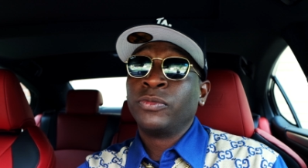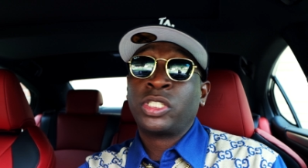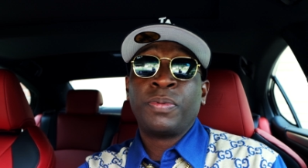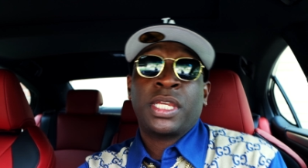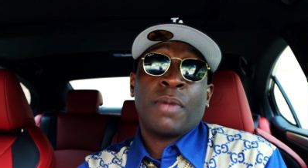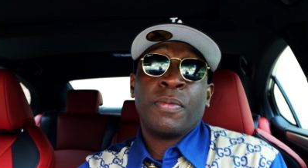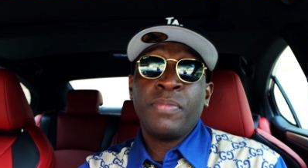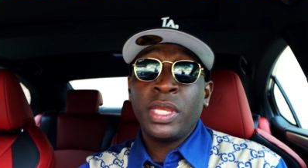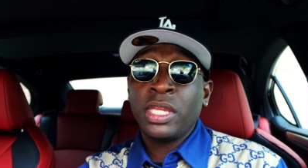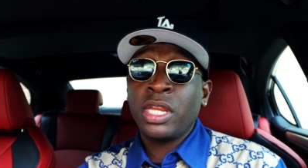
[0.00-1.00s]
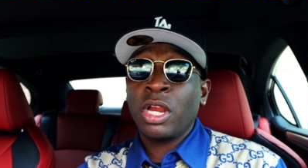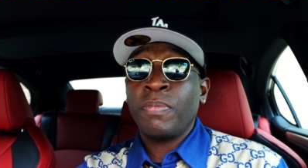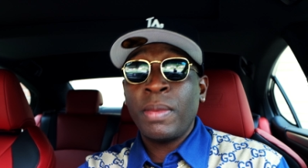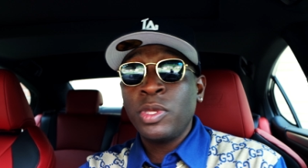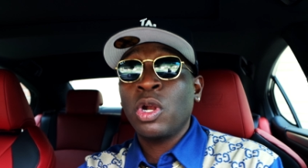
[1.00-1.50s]
to become a millionaire.
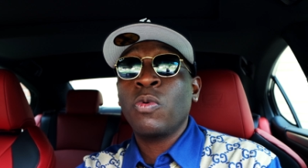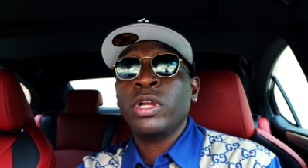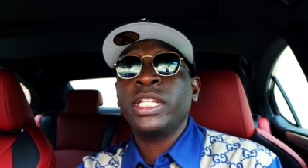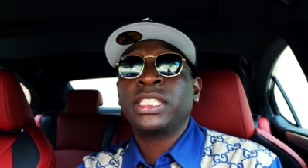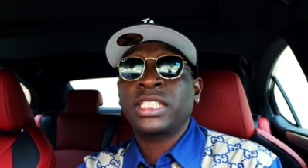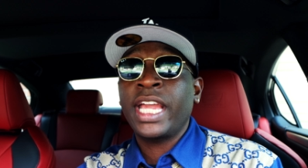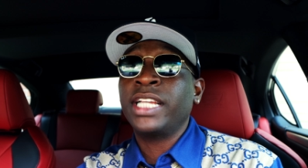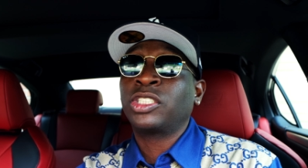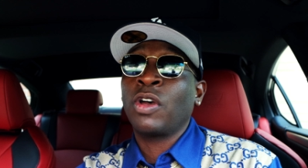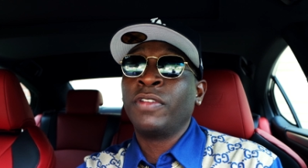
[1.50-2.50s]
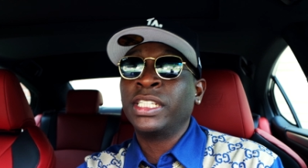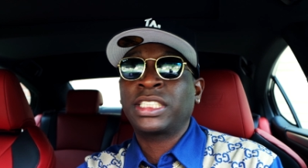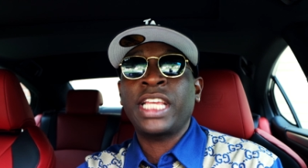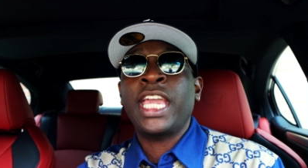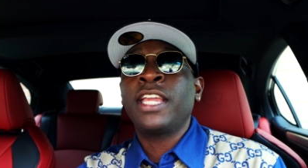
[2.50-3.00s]
Maybe you don't want these things. So let's
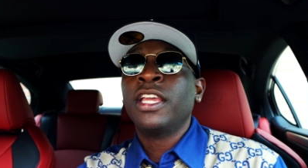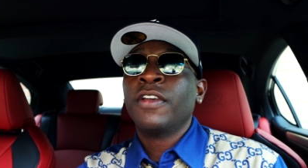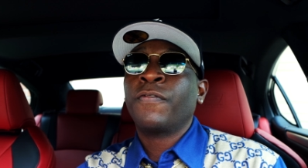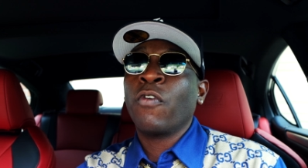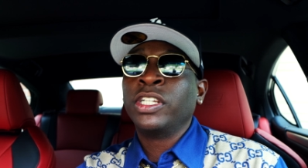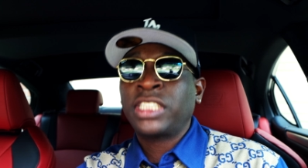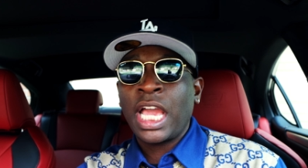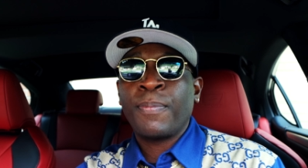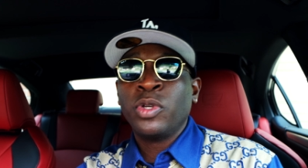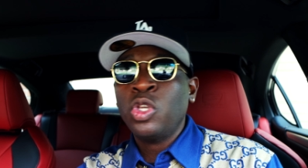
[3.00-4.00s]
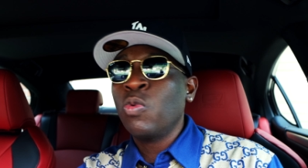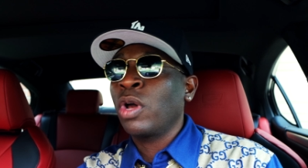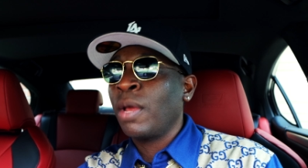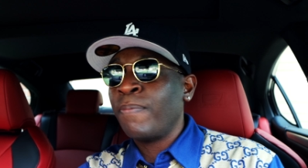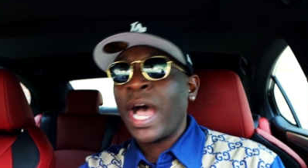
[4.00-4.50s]
say, for example, you
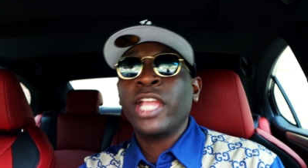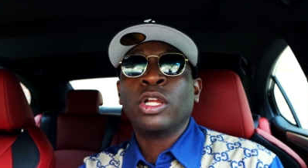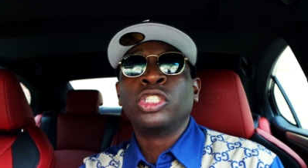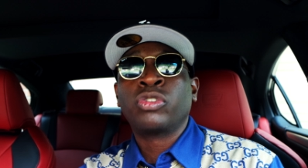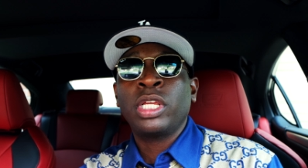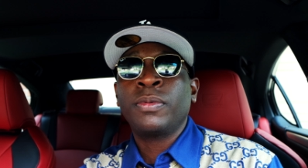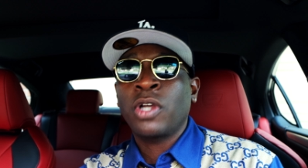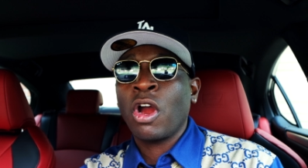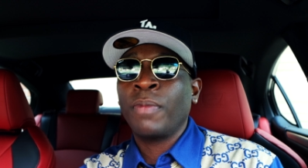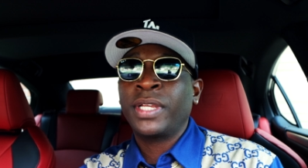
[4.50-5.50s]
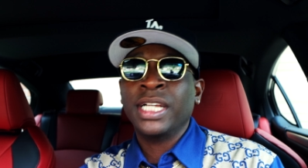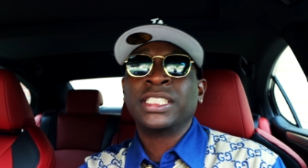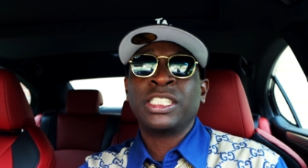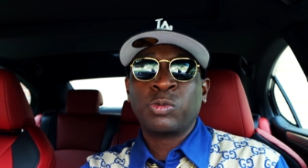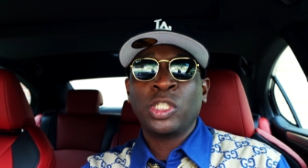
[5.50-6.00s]
want to buy your dream car because
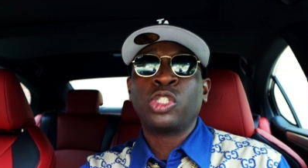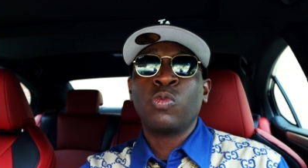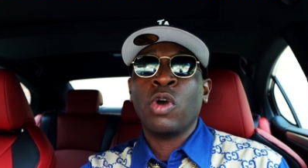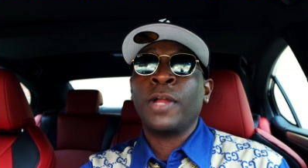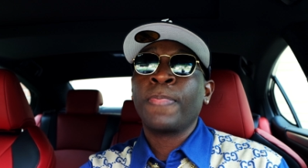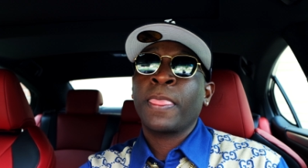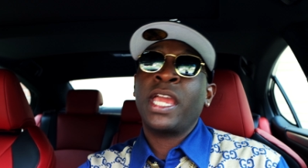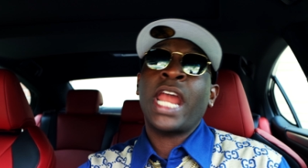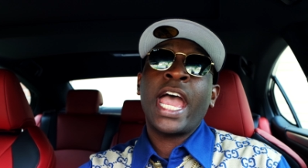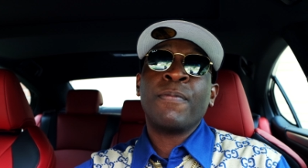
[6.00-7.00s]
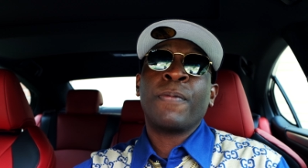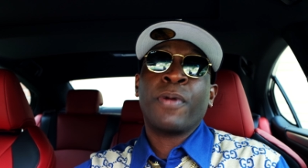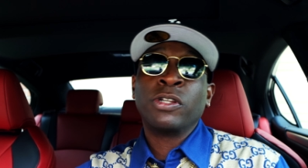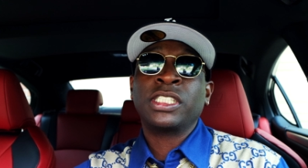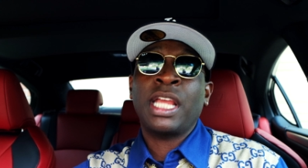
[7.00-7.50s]
it's what you want. And I am a
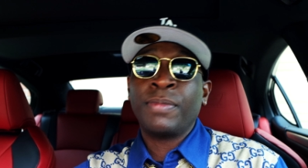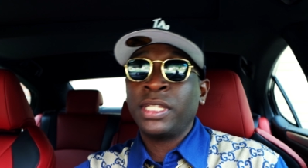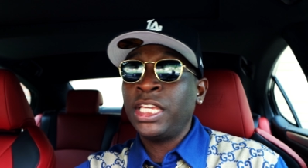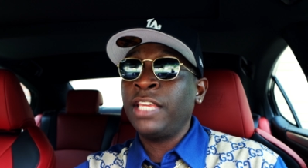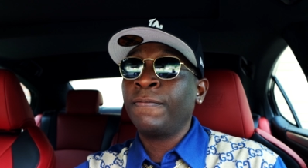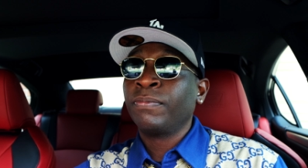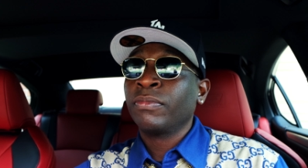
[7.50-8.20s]
person that believe